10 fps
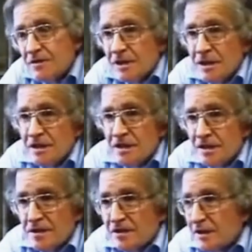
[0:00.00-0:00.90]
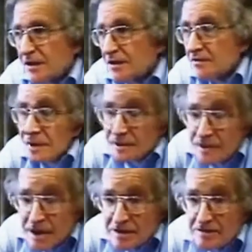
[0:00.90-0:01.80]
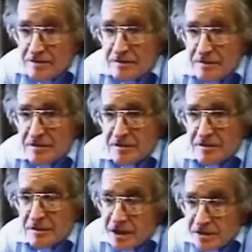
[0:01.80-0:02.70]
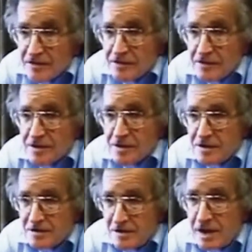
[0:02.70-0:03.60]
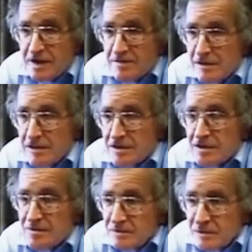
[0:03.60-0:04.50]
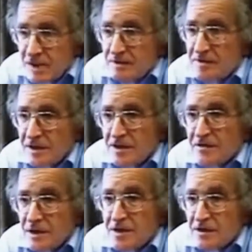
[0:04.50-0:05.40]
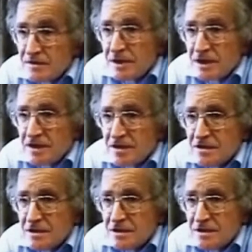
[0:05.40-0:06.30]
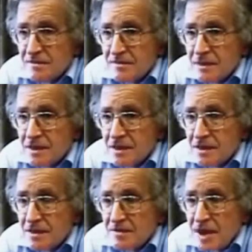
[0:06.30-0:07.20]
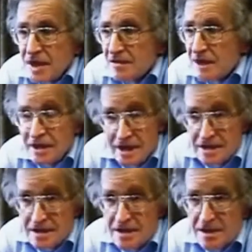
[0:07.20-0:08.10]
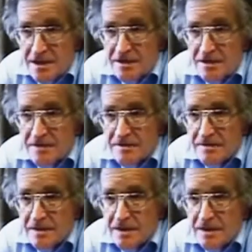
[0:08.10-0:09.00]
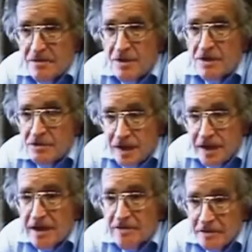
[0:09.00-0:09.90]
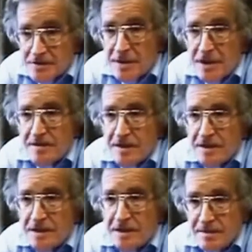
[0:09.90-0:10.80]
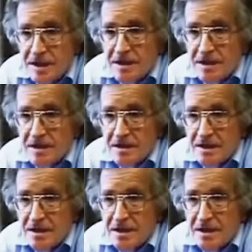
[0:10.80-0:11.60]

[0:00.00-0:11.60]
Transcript: With regard to other drugs, and my own view is that the right approach is probably the one that the British took back around 1800 when drinking was becoming a big thing.